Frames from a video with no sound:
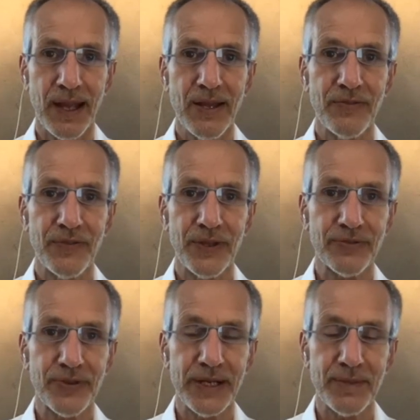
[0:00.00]
feel
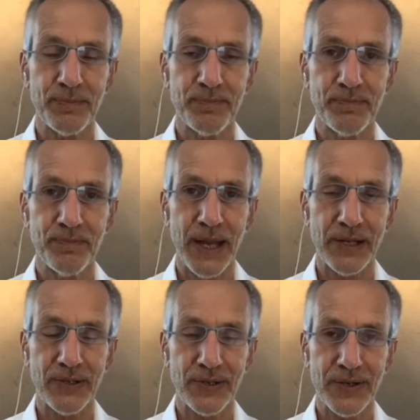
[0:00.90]
free to
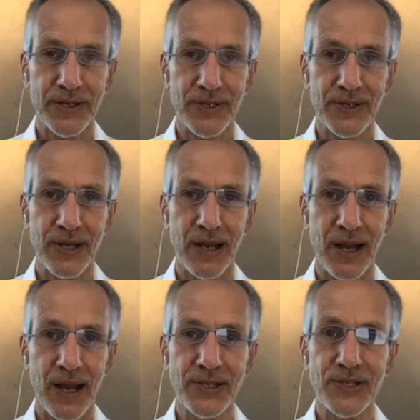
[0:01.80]
encourage
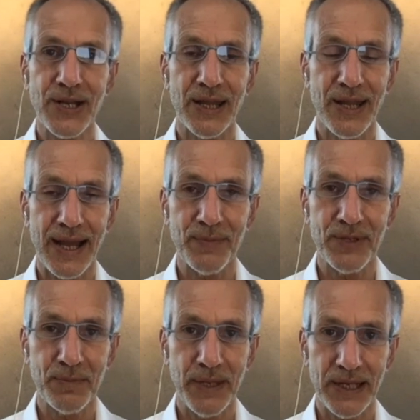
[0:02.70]
us and them to
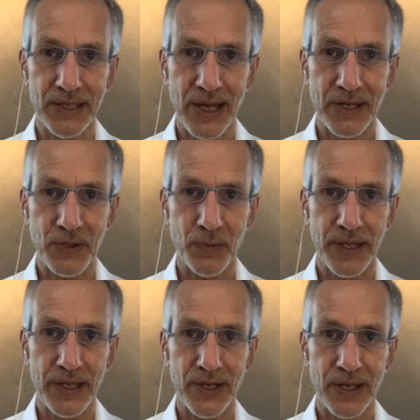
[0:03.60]
be in touch with
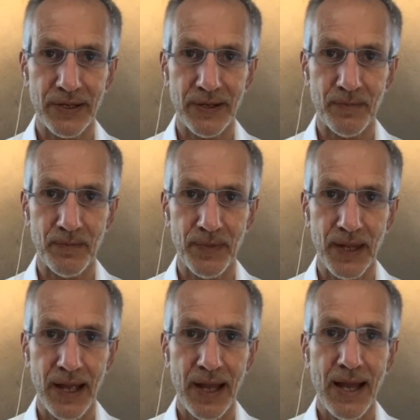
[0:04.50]
each other
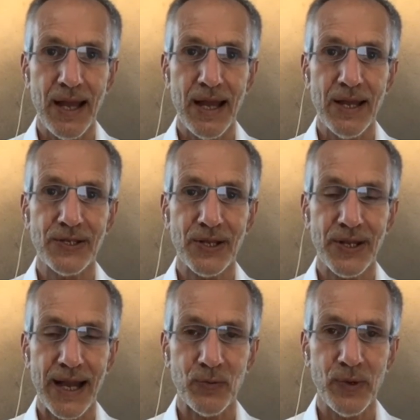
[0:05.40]
so
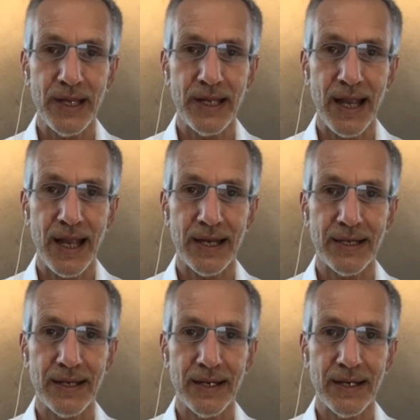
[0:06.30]
that we can